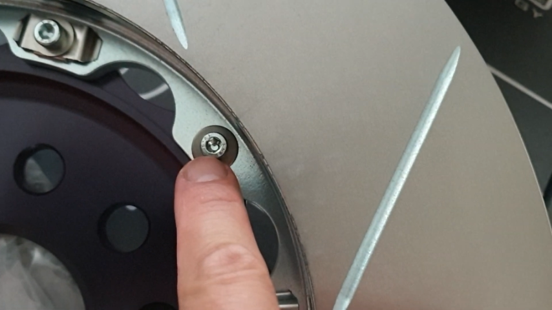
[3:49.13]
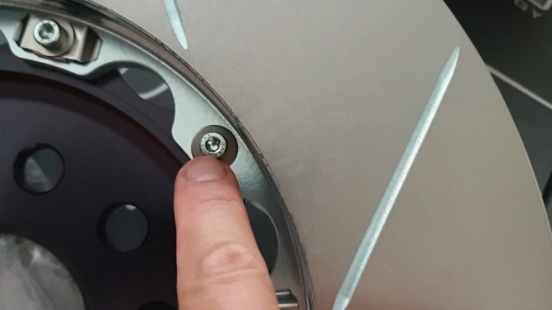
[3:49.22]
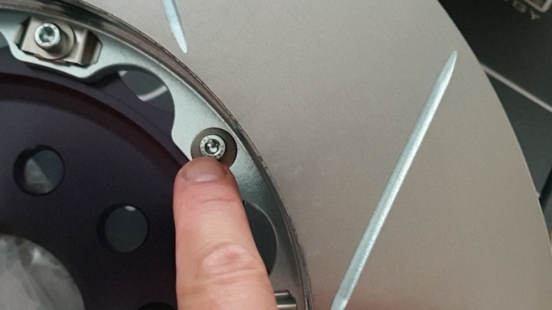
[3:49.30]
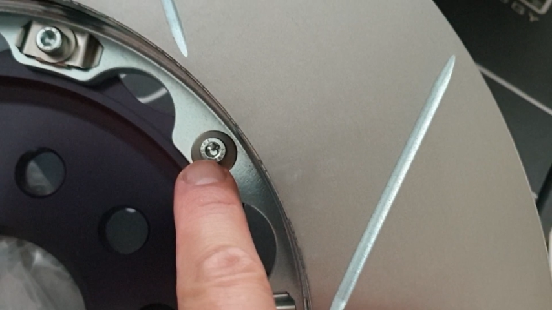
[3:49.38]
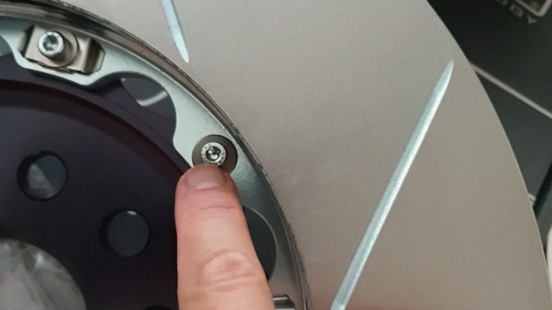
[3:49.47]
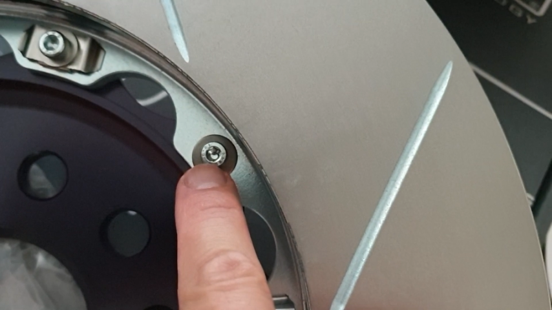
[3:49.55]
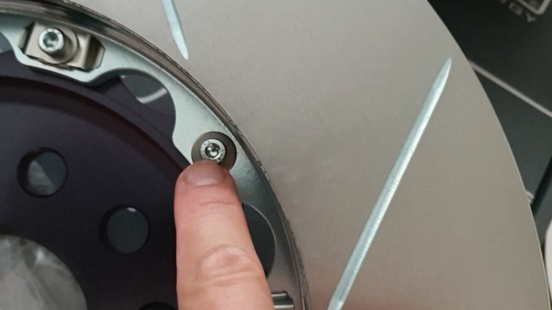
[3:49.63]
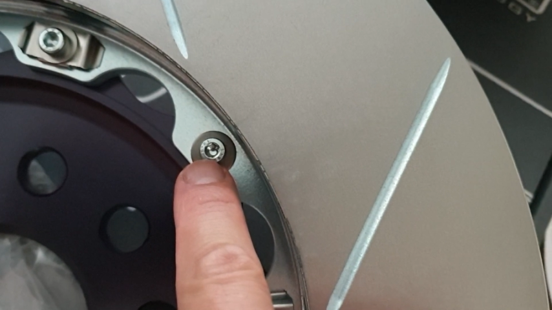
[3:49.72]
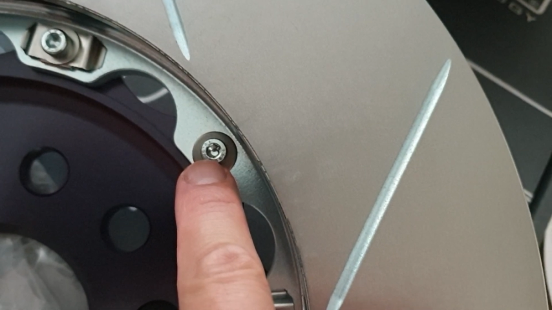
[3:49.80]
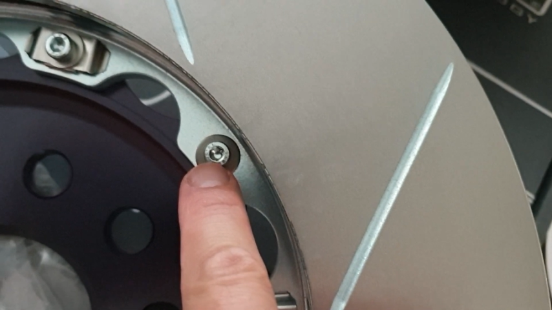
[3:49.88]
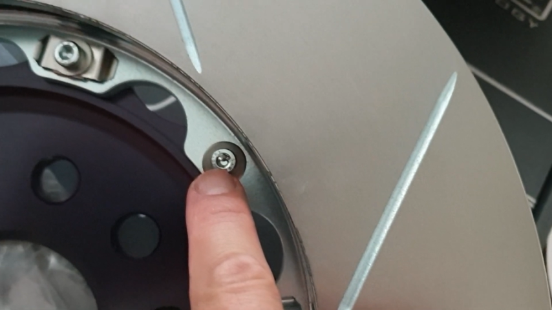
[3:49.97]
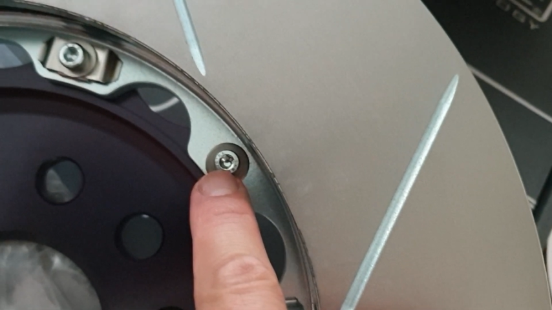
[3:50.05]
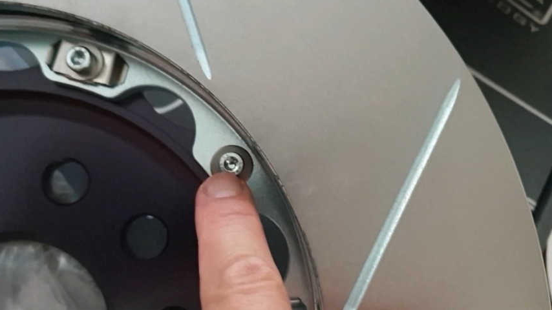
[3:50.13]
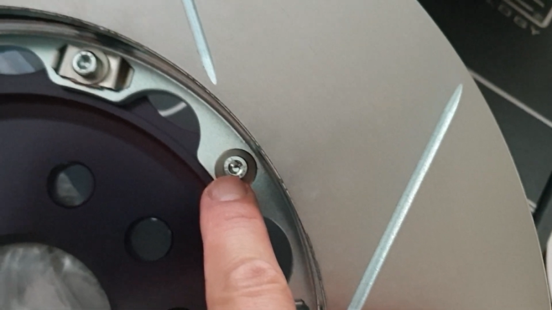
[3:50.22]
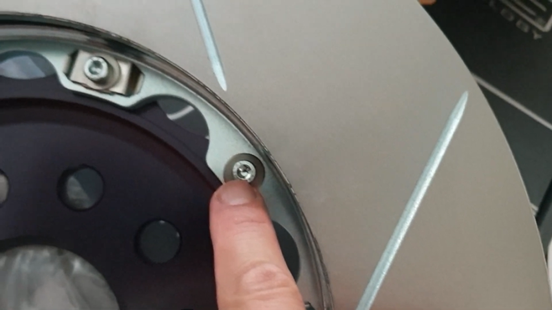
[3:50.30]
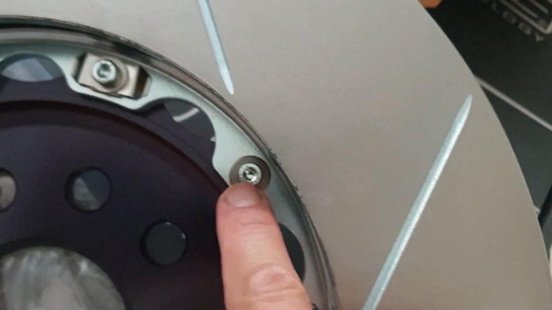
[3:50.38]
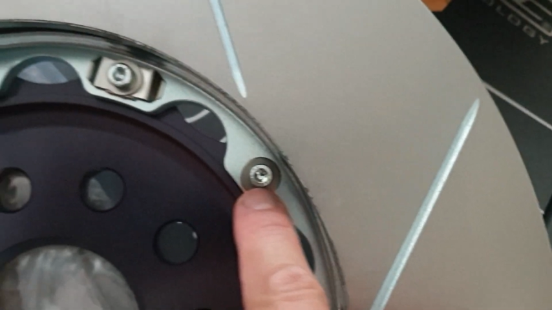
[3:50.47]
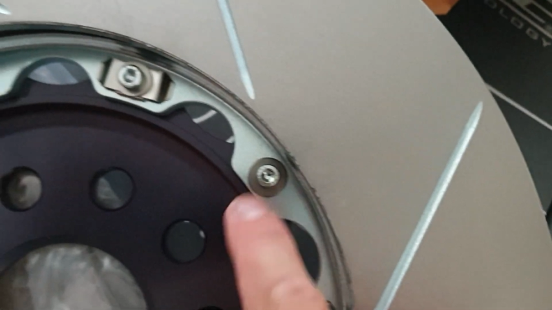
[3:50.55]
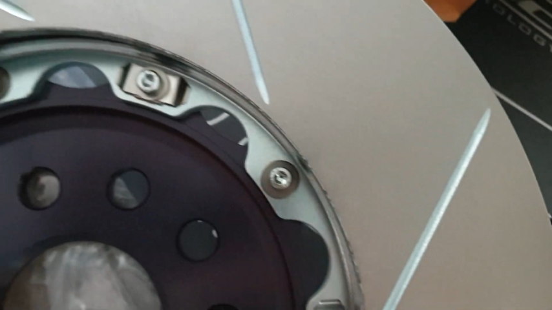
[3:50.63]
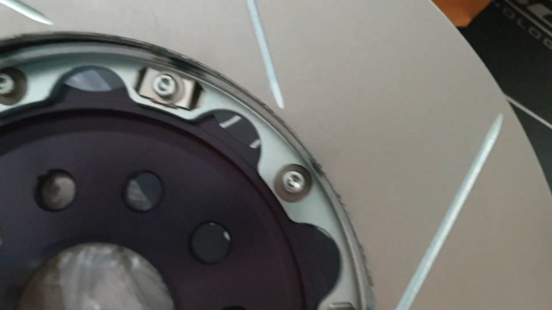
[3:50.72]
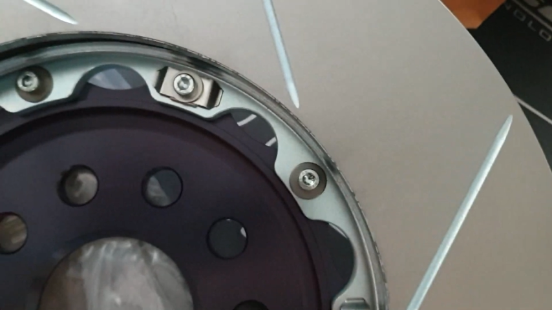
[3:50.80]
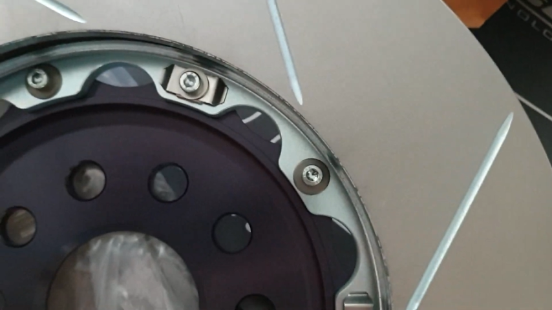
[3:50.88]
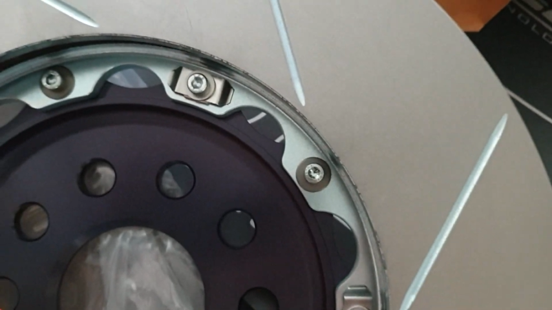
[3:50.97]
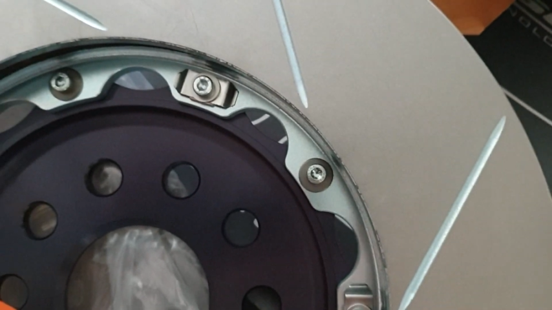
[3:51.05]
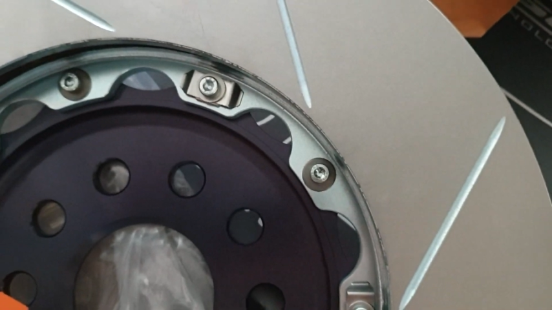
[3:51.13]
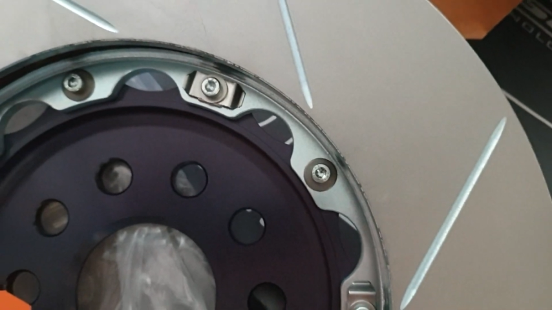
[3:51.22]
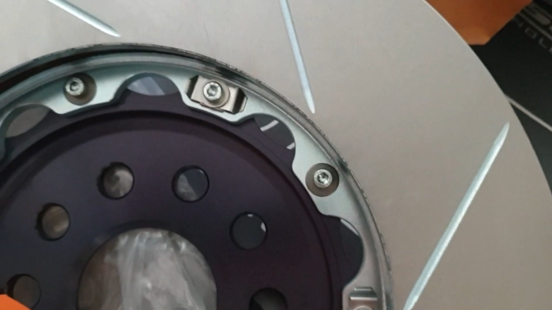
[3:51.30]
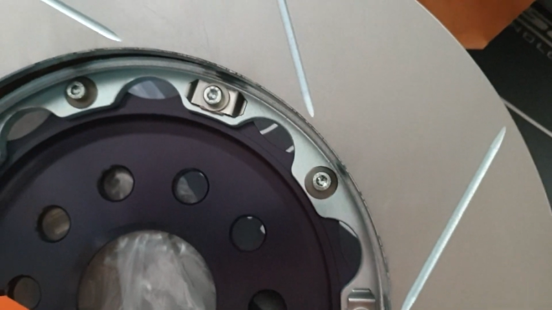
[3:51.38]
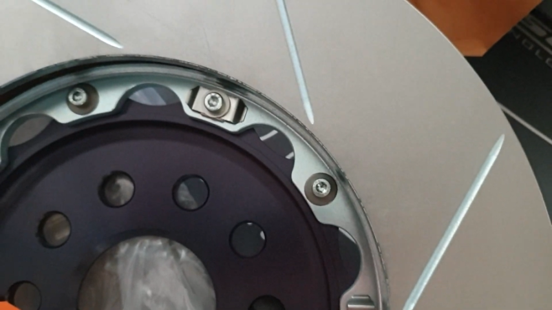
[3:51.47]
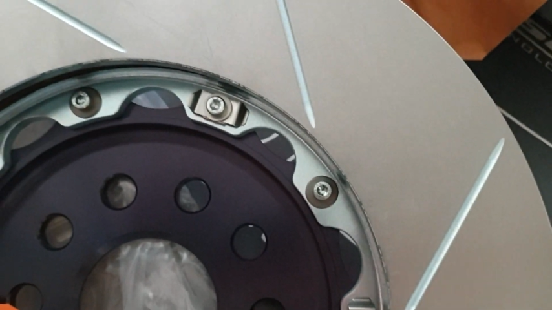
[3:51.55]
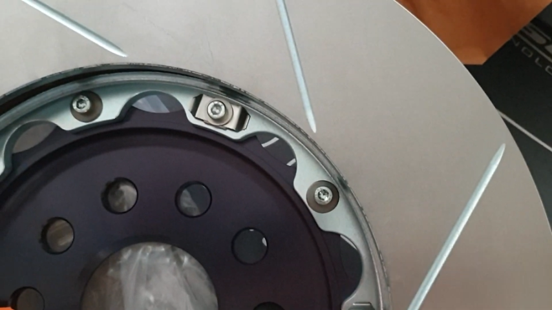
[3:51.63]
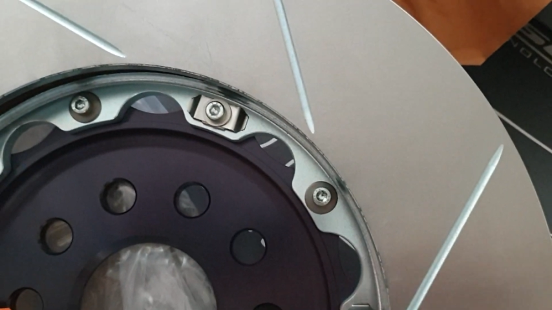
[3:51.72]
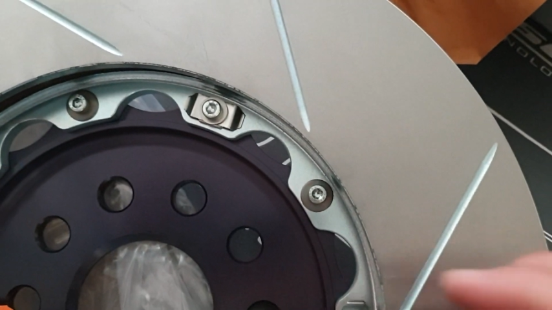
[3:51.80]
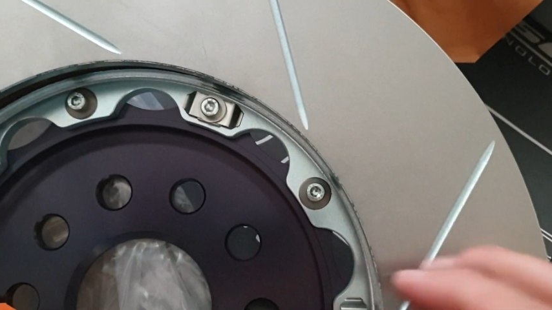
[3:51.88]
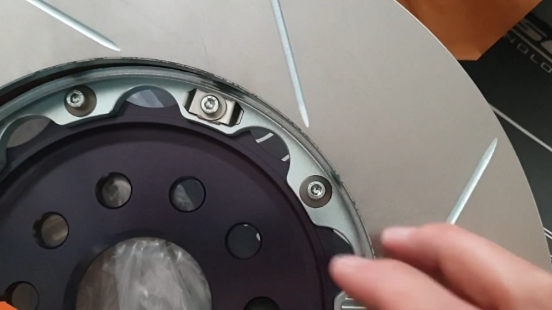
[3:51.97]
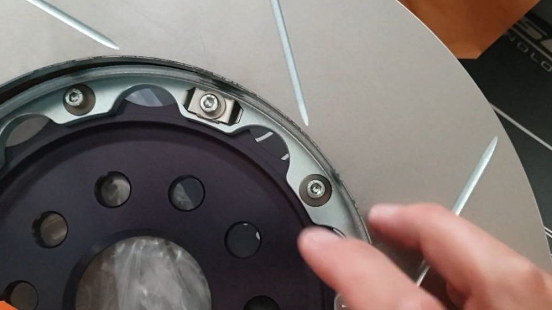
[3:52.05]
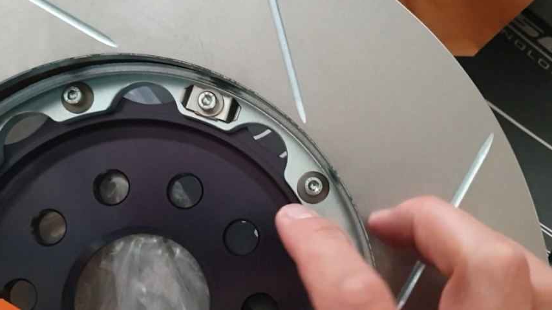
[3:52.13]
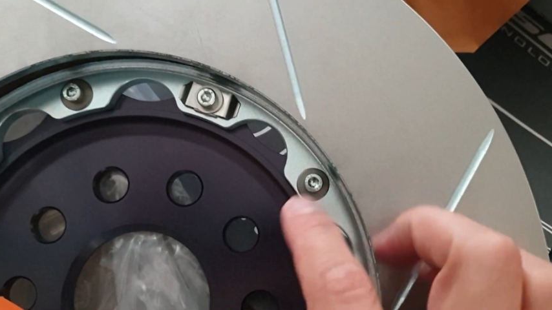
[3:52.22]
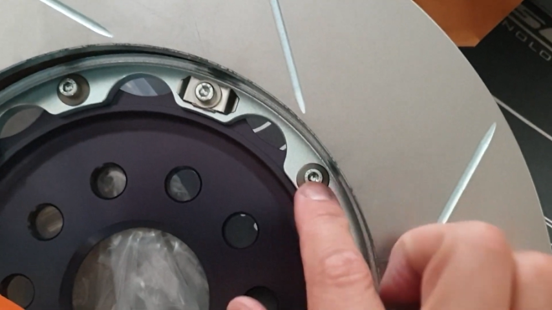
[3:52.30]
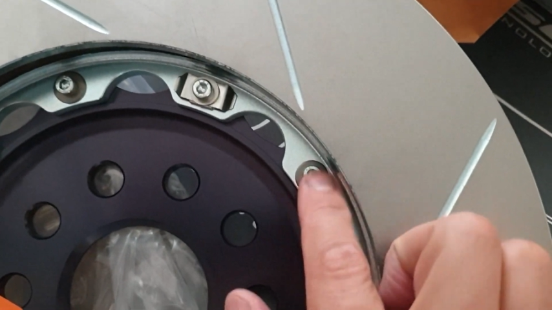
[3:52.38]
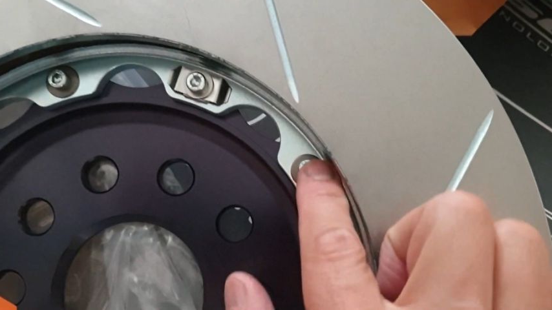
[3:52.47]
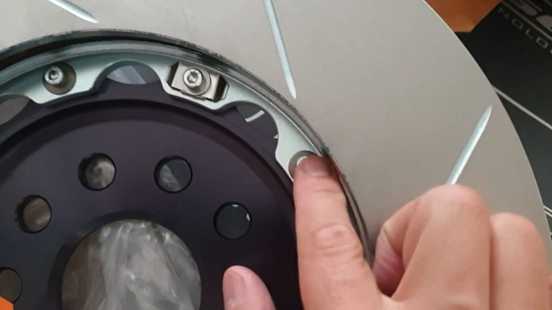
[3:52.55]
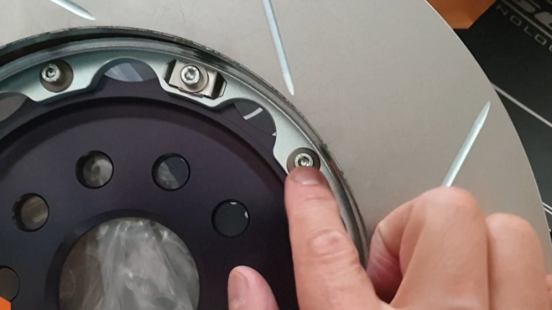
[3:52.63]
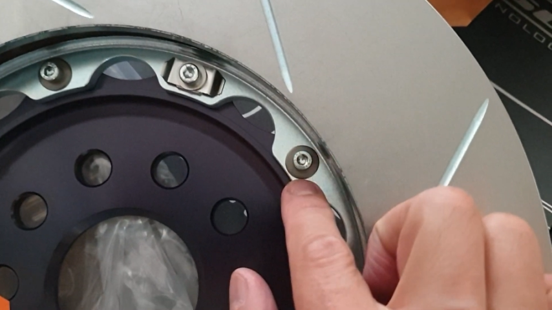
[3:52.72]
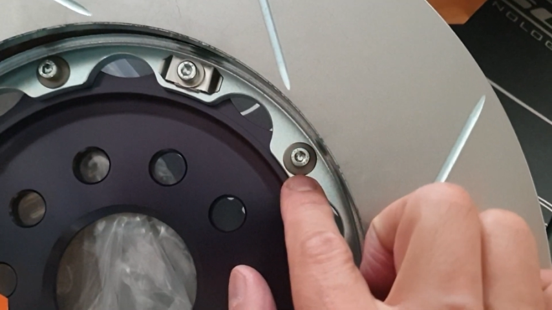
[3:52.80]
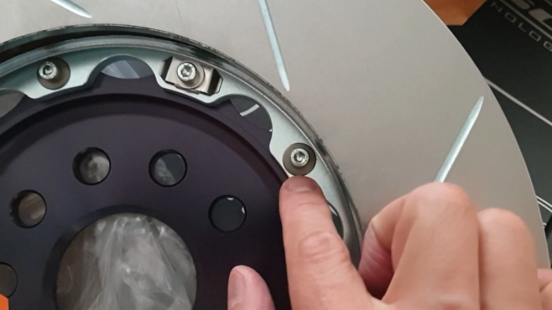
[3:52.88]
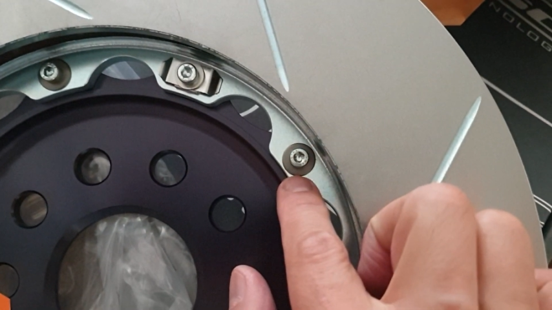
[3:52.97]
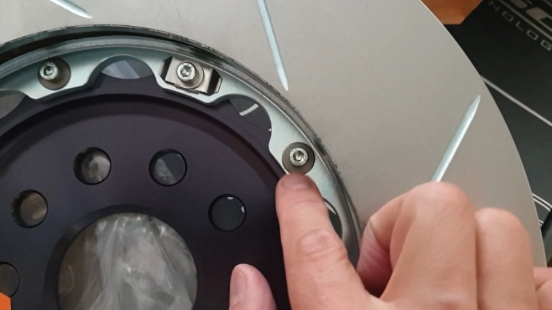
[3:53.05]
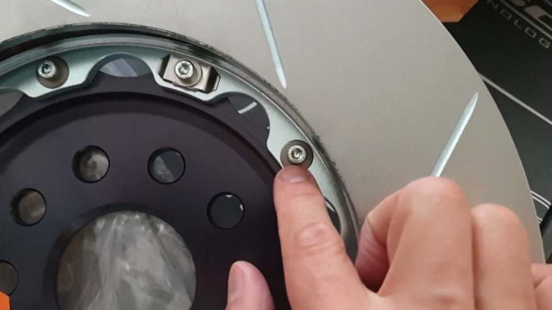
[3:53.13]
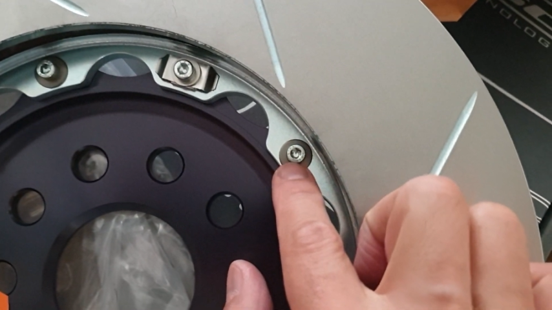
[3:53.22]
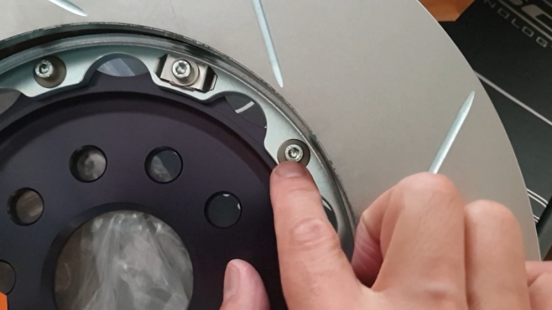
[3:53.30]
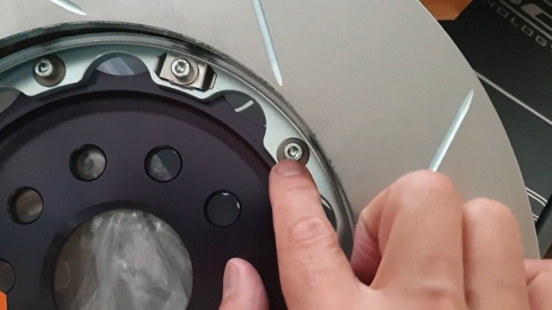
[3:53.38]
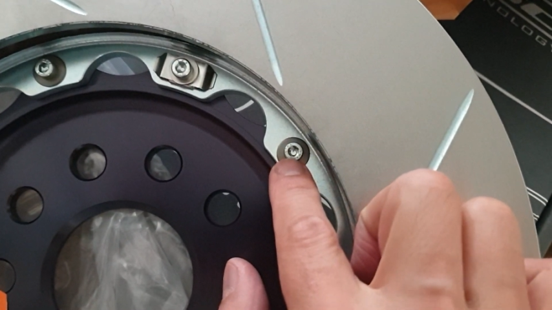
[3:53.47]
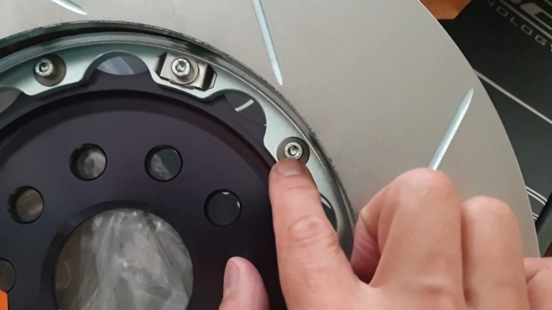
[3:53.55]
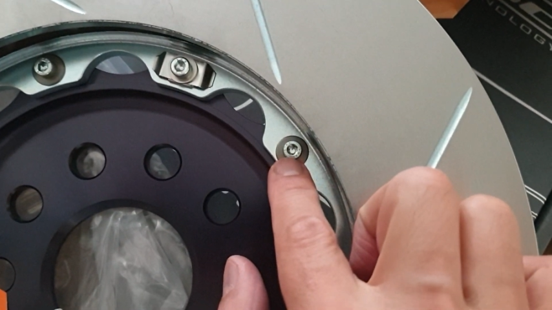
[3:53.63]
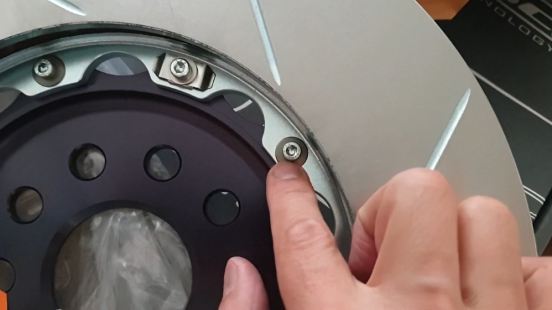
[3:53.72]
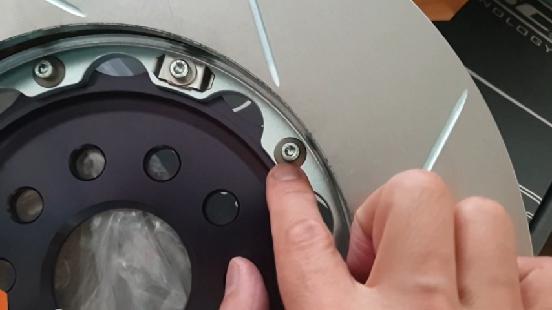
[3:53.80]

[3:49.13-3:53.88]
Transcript: Nobody's mouth can be seen.